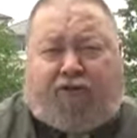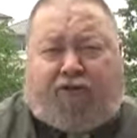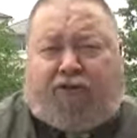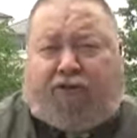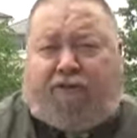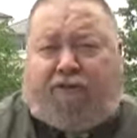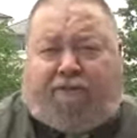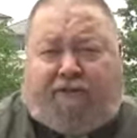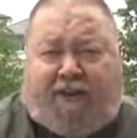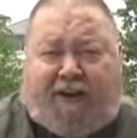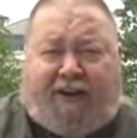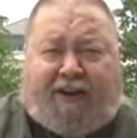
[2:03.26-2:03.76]
or
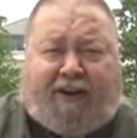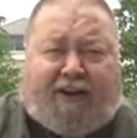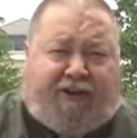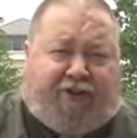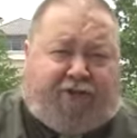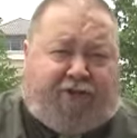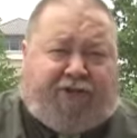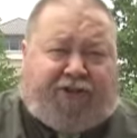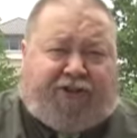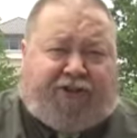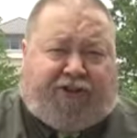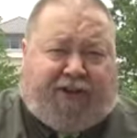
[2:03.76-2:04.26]
defending
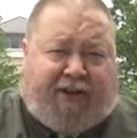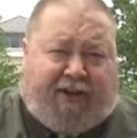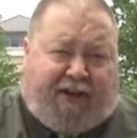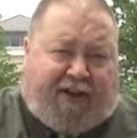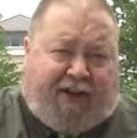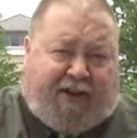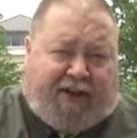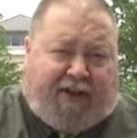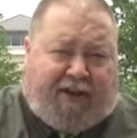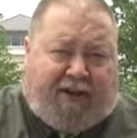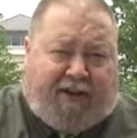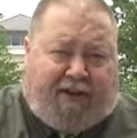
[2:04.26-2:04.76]

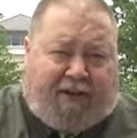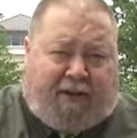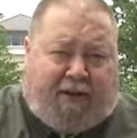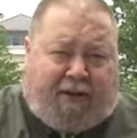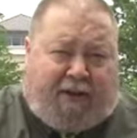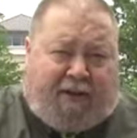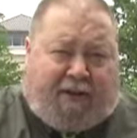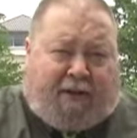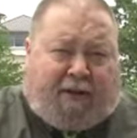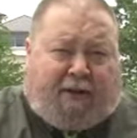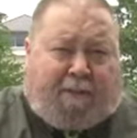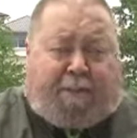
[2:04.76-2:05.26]
Christianity.
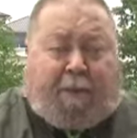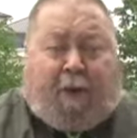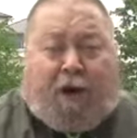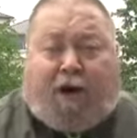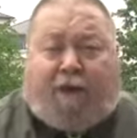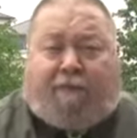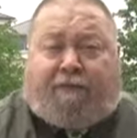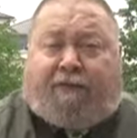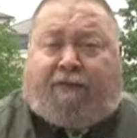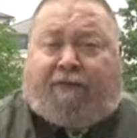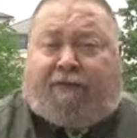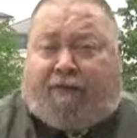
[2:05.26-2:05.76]

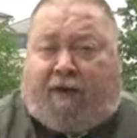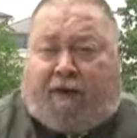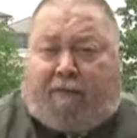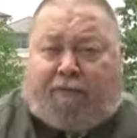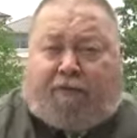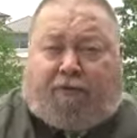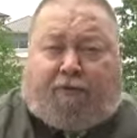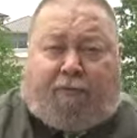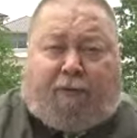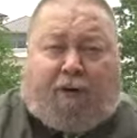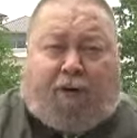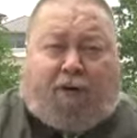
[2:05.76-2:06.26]
Part of this comes
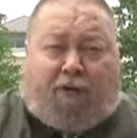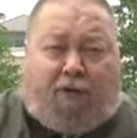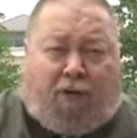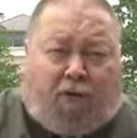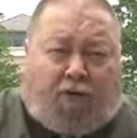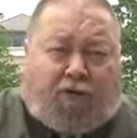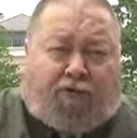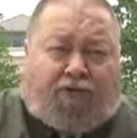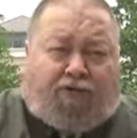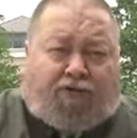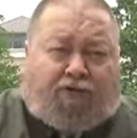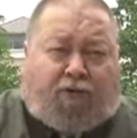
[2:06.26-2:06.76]
from our
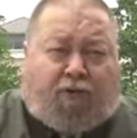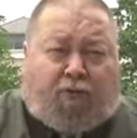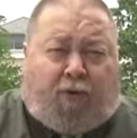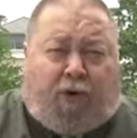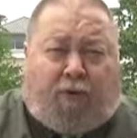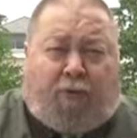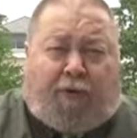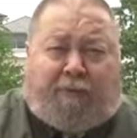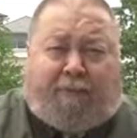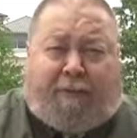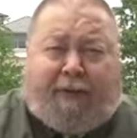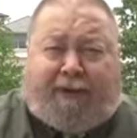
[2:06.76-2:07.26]
culture, where
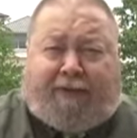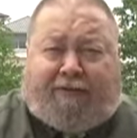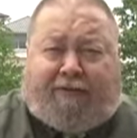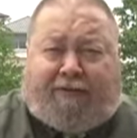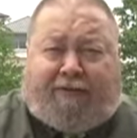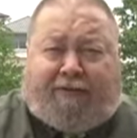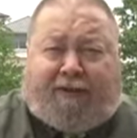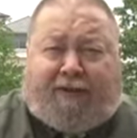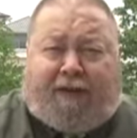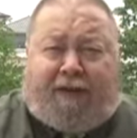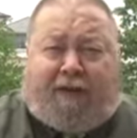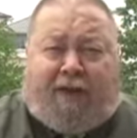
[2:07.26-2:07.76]
we
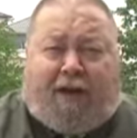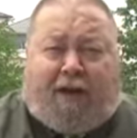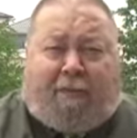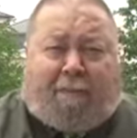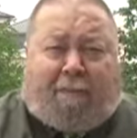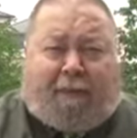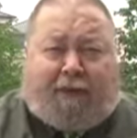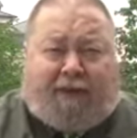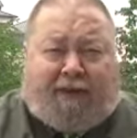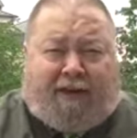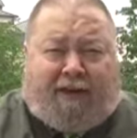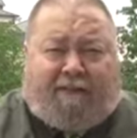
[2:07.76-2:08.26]
basically
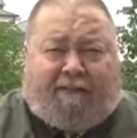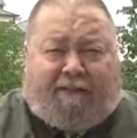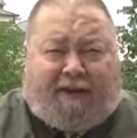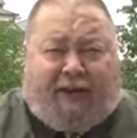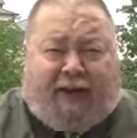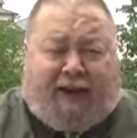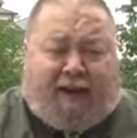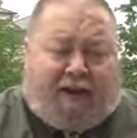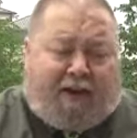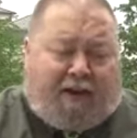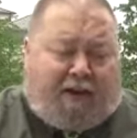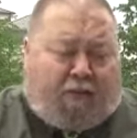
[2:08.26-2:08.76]
believe
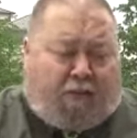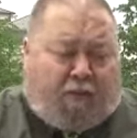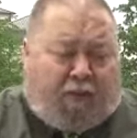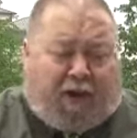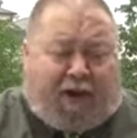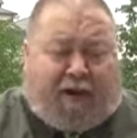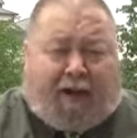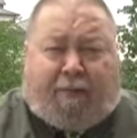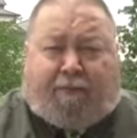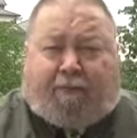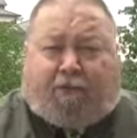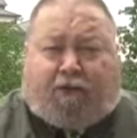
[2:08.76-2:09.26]
that when
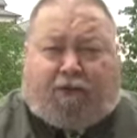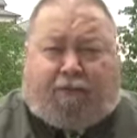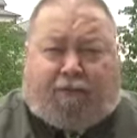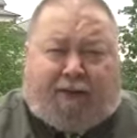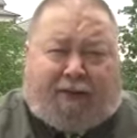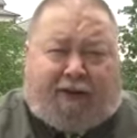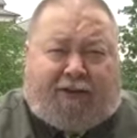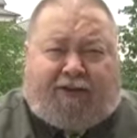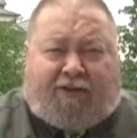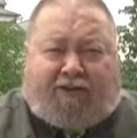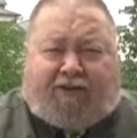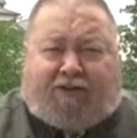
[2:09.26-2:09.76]
it comes to
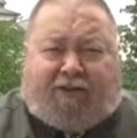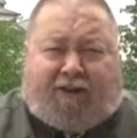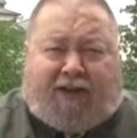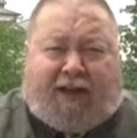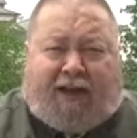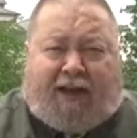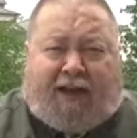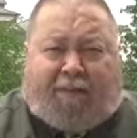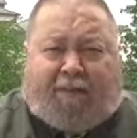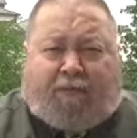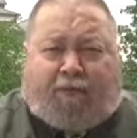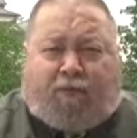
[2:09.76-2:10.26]
religious
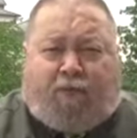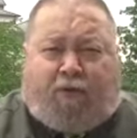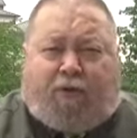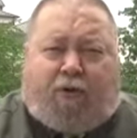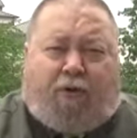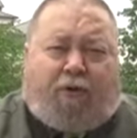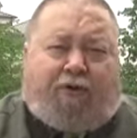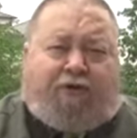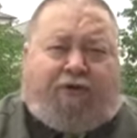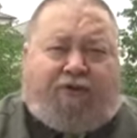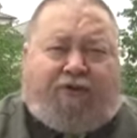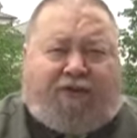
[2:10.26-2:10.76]
claims, well,
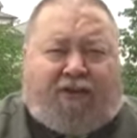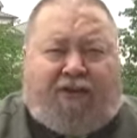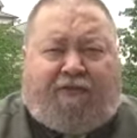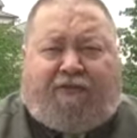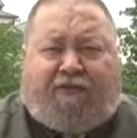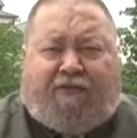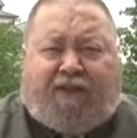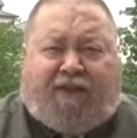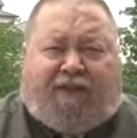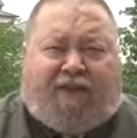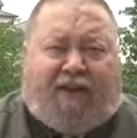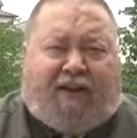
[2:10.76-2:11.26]
those are
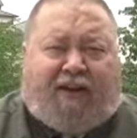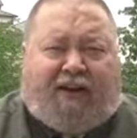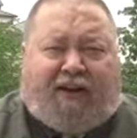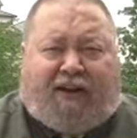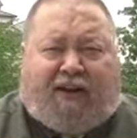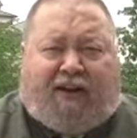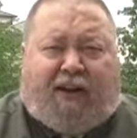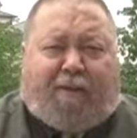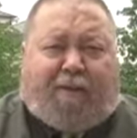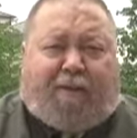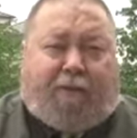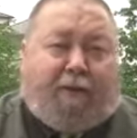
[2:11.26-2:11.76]
different than
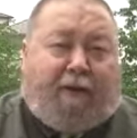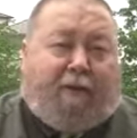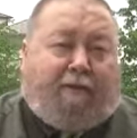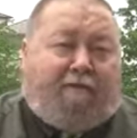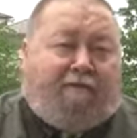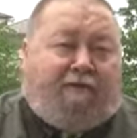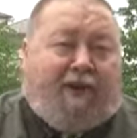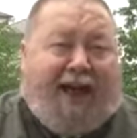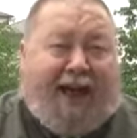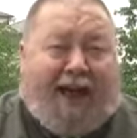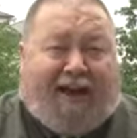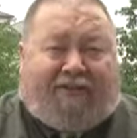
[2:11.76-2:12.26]
claims about
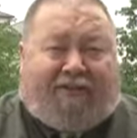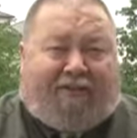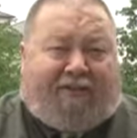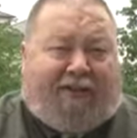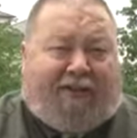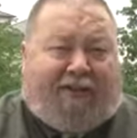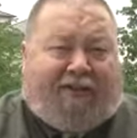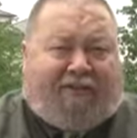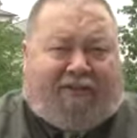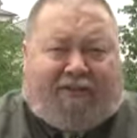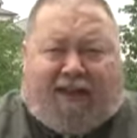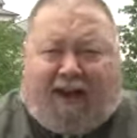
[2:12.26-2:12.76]
facts,
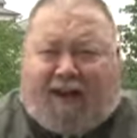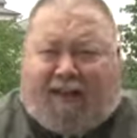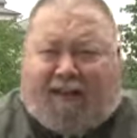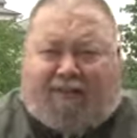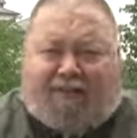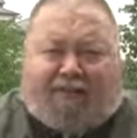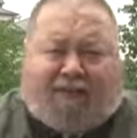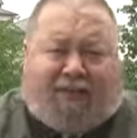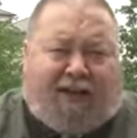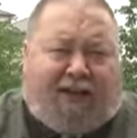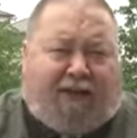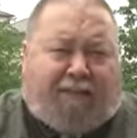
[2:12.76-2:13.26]
like science
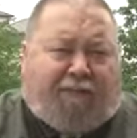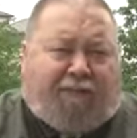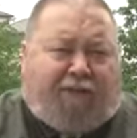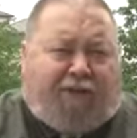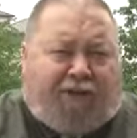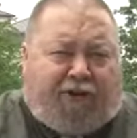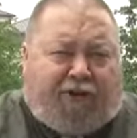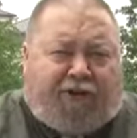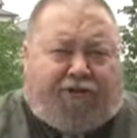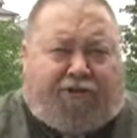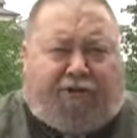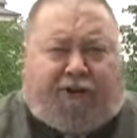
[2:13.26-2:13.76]
claims or
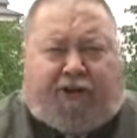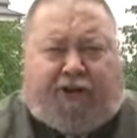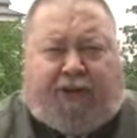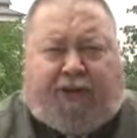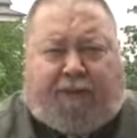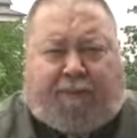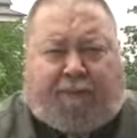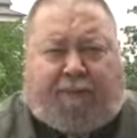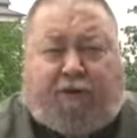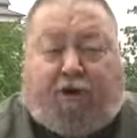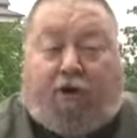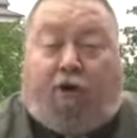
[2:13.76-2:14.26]
history
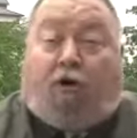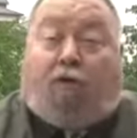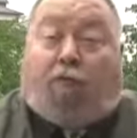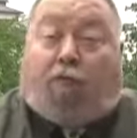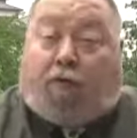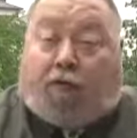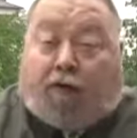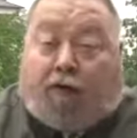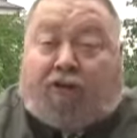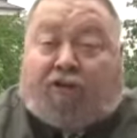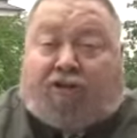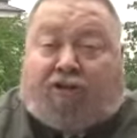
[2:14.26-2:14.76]
claims.
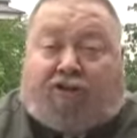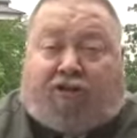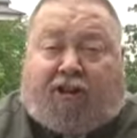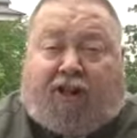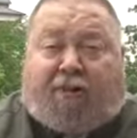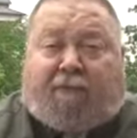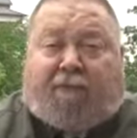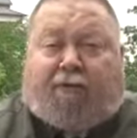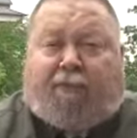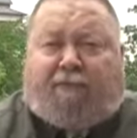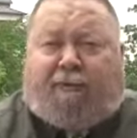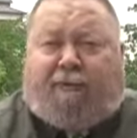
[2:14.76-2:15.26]
Religious
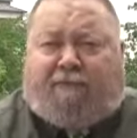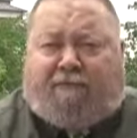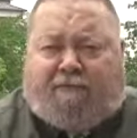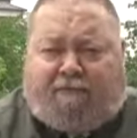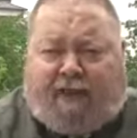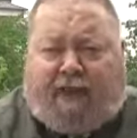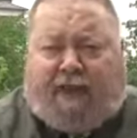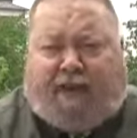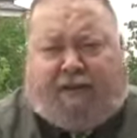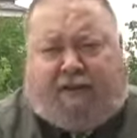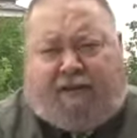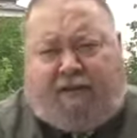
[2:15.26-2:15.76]
claims are about
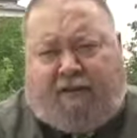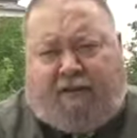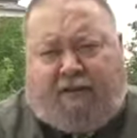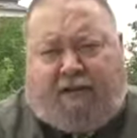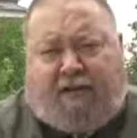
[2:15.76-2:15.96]
faith.